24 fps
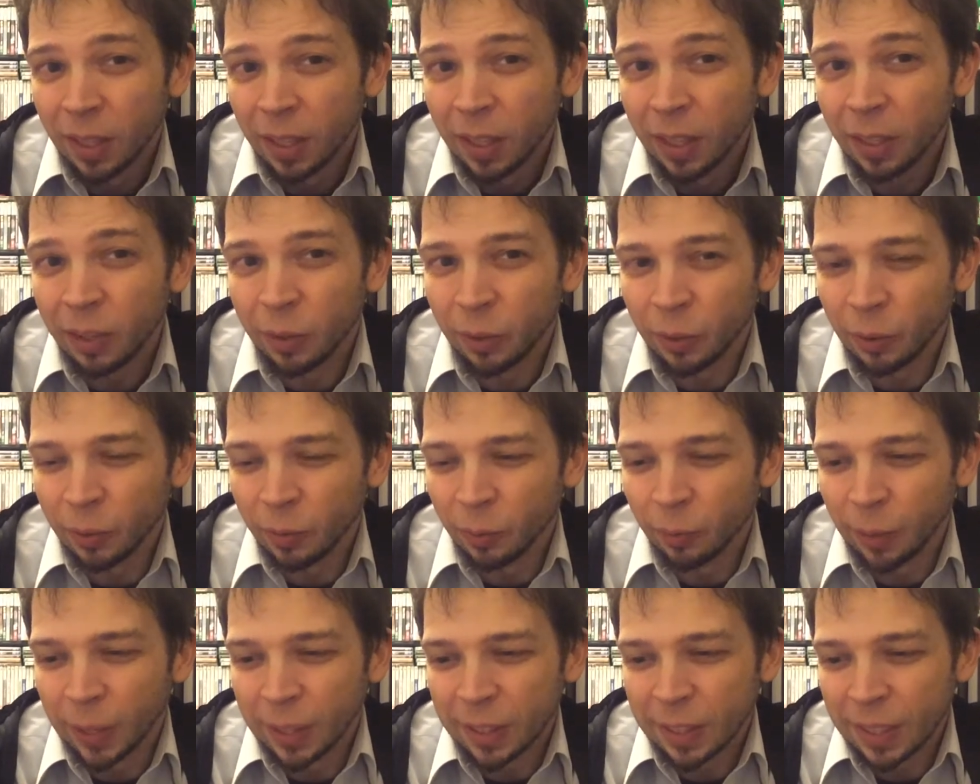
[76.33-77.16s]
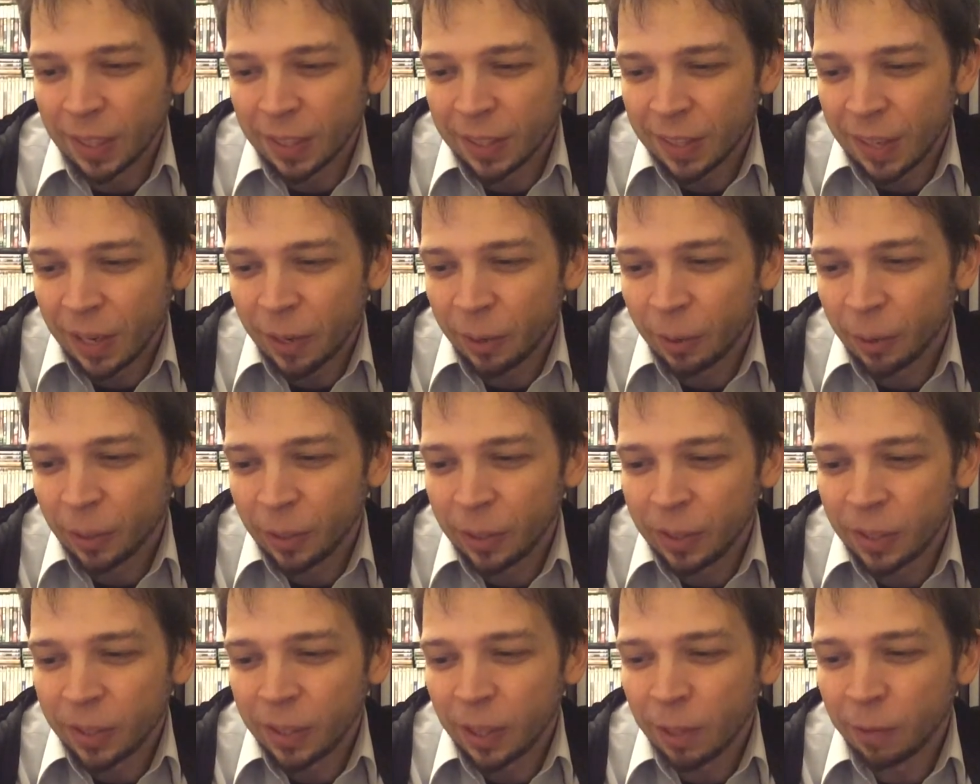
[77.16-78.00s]
the Renaissance era
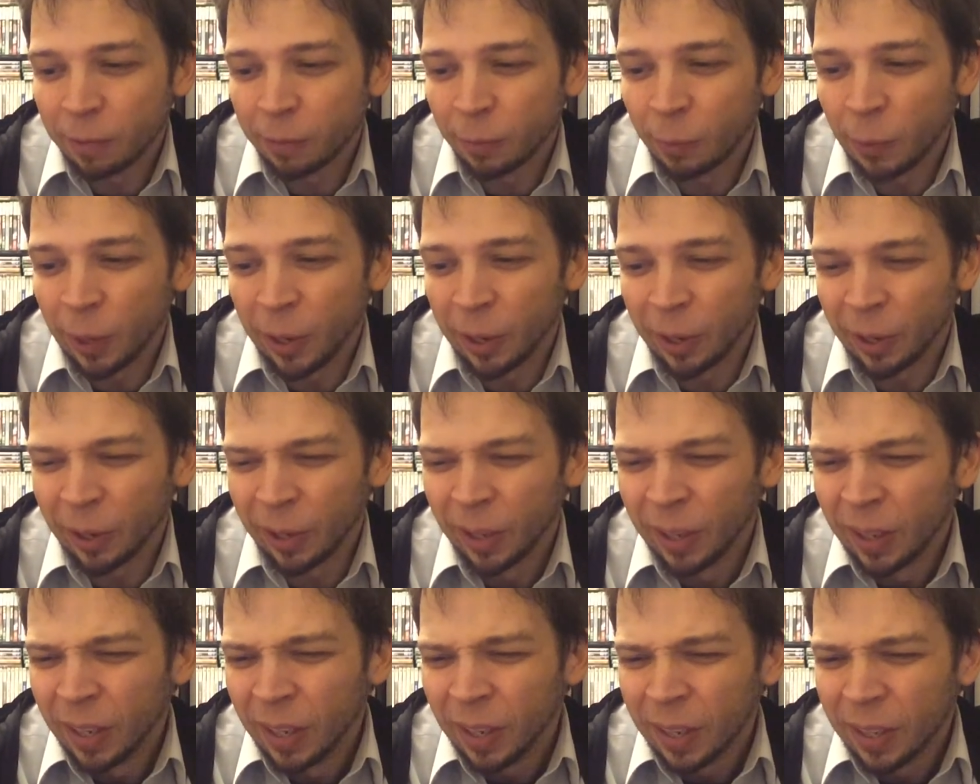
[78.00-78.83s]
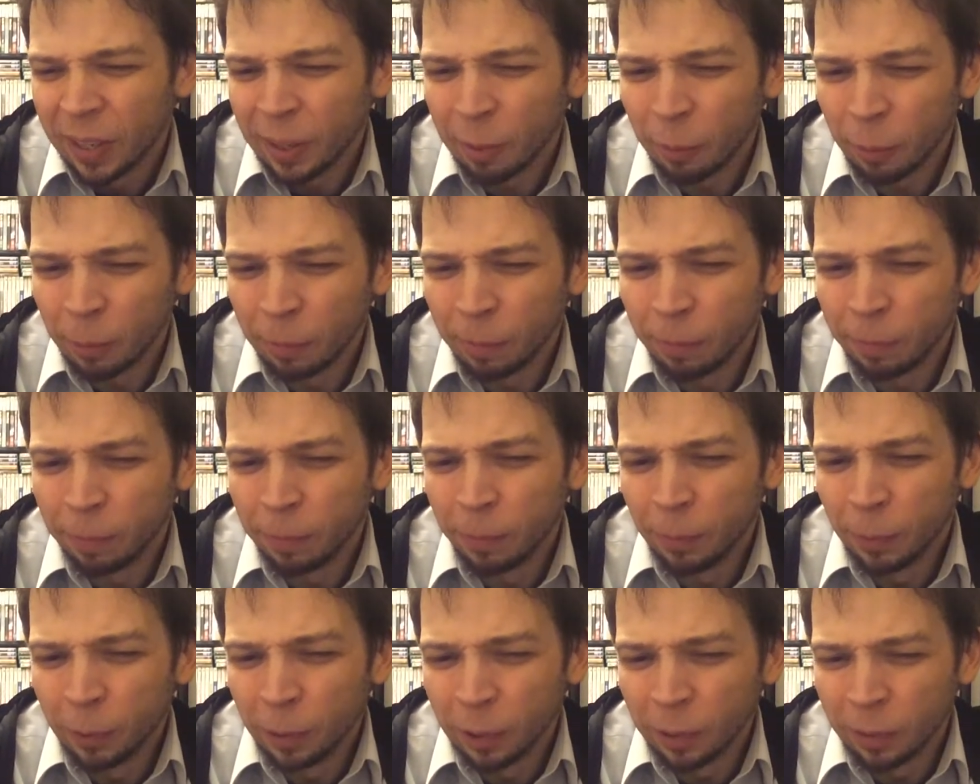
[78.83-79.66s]
and stuff where they were
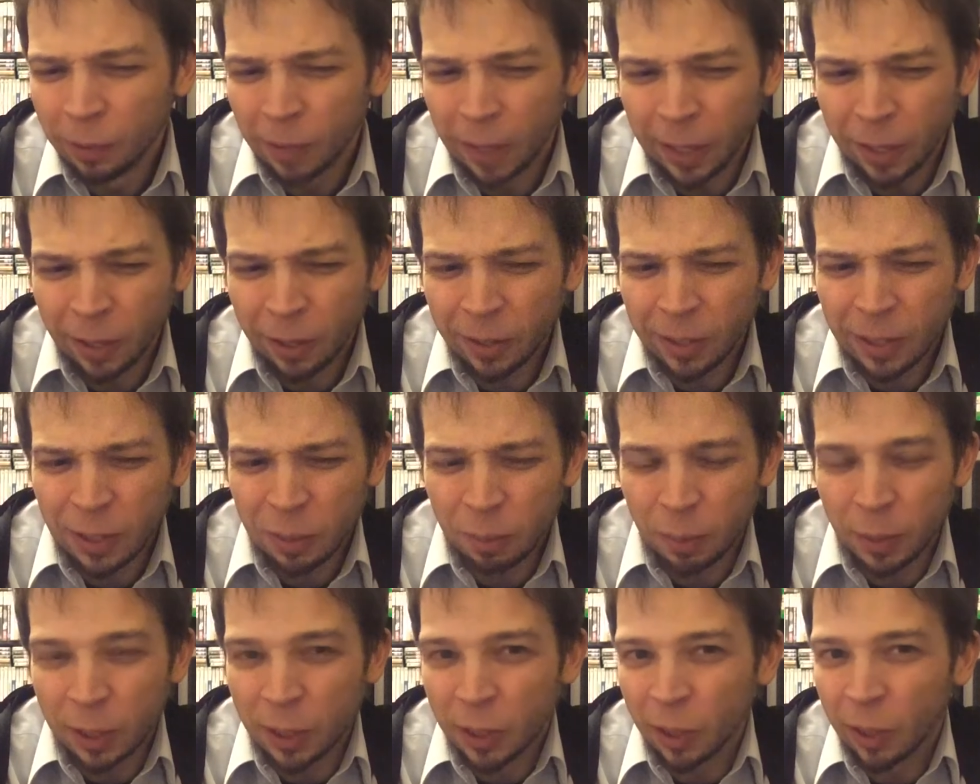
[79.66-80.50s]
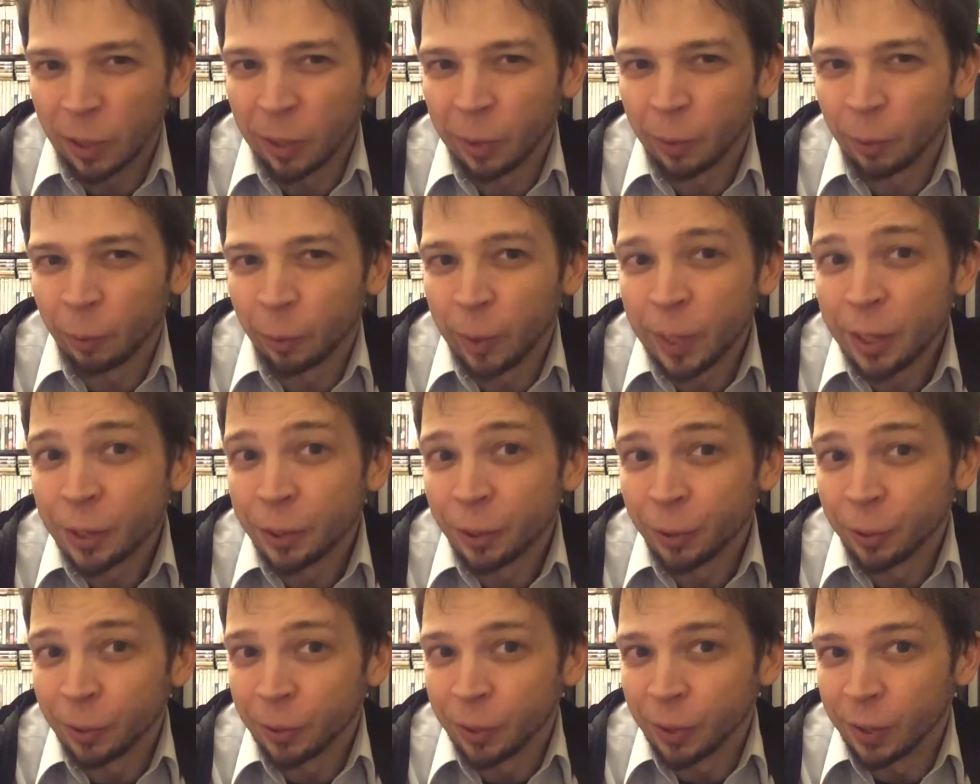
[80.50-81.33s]
full of like all these bizarre
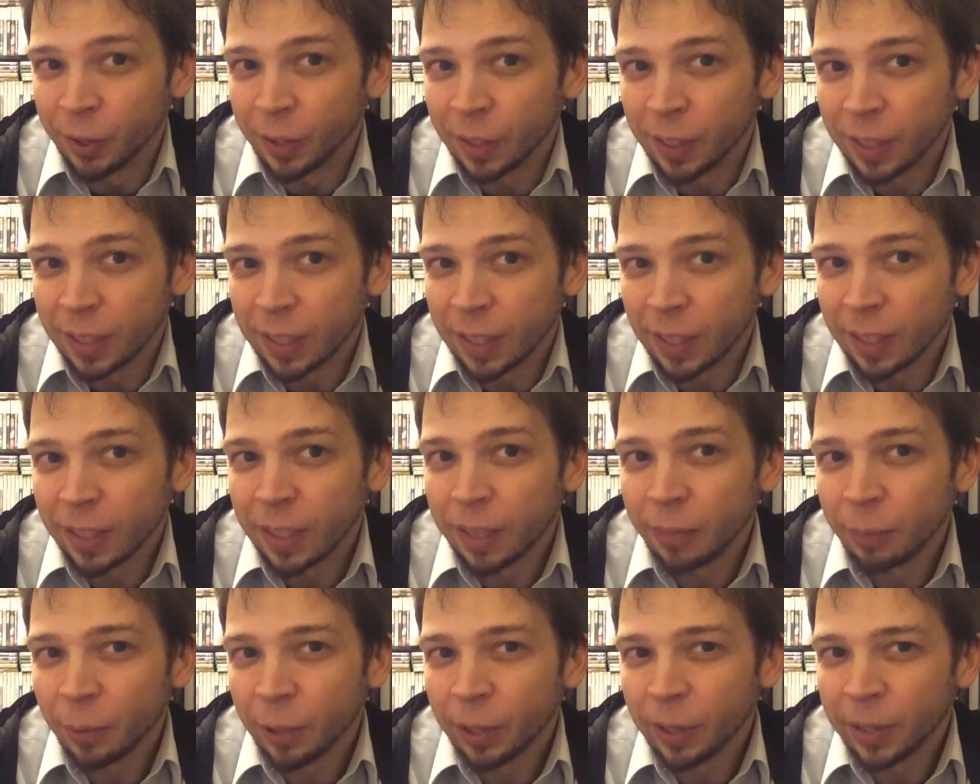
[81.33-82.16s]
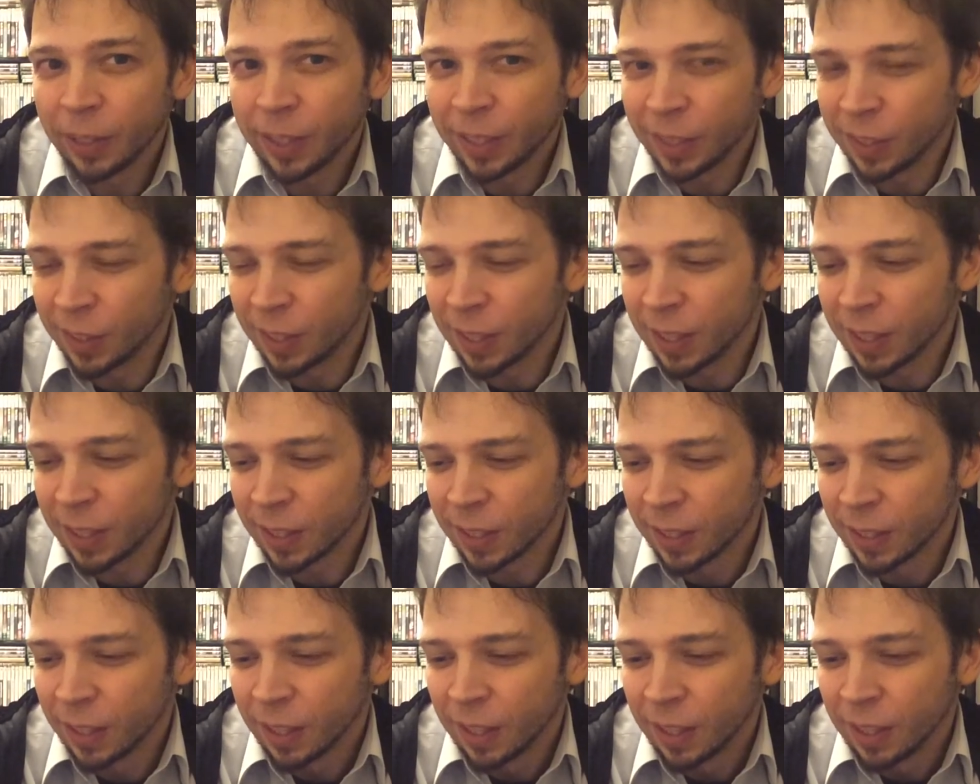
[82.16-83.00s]
creatures and things that didn't really
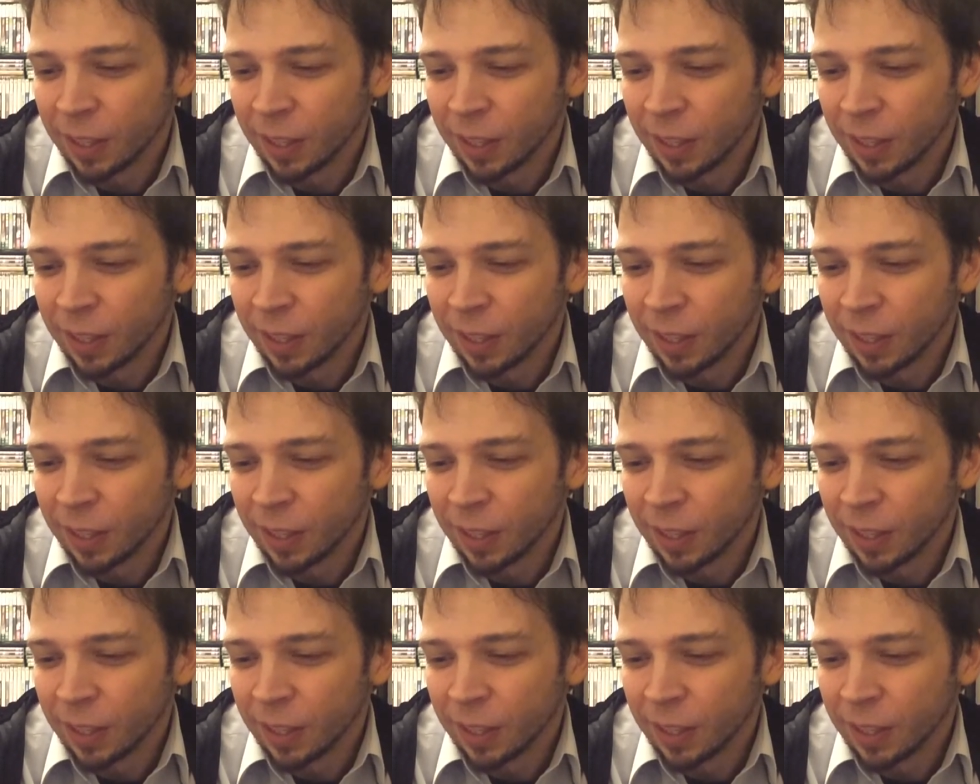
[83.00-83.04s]
exist,